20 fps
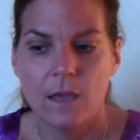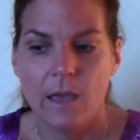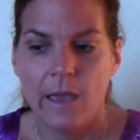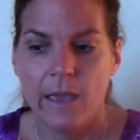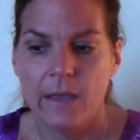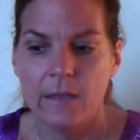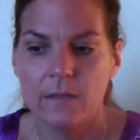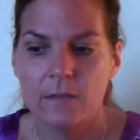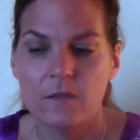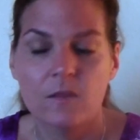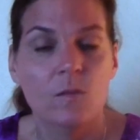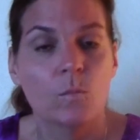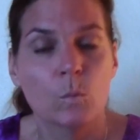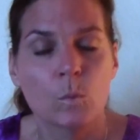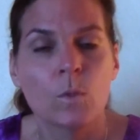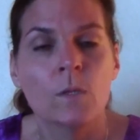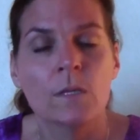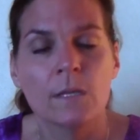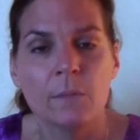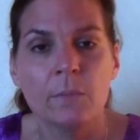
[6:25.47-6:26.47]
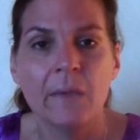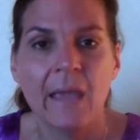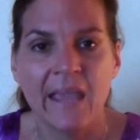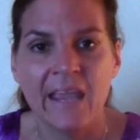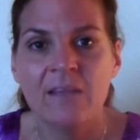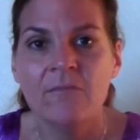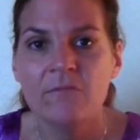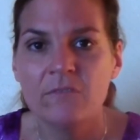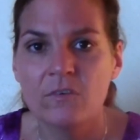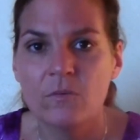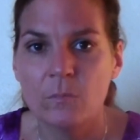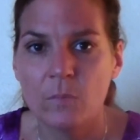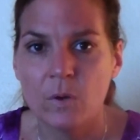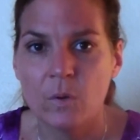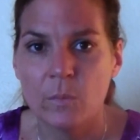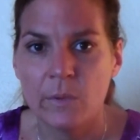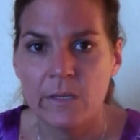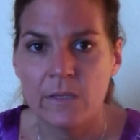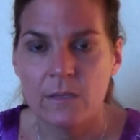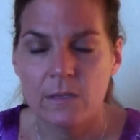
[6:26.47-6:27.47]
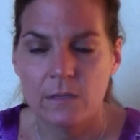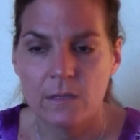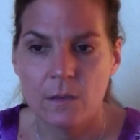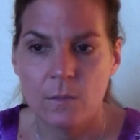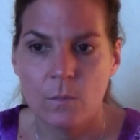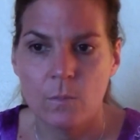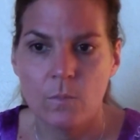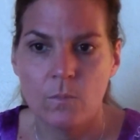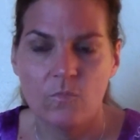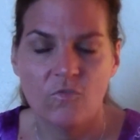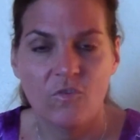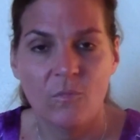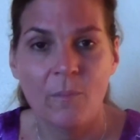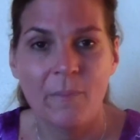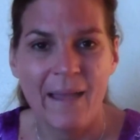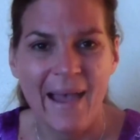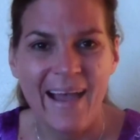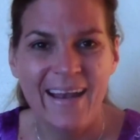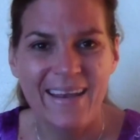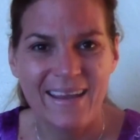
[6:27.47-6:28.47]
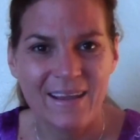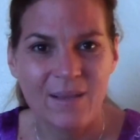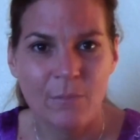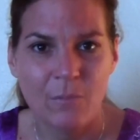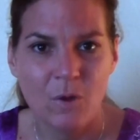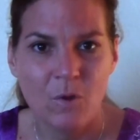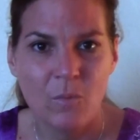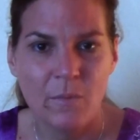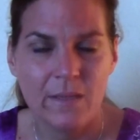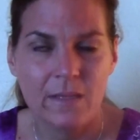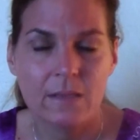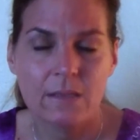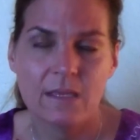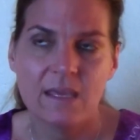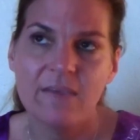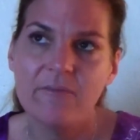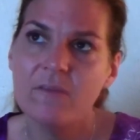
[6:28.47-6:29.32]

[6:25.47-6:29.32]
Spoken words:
and some really painful moments, some traumatic moments.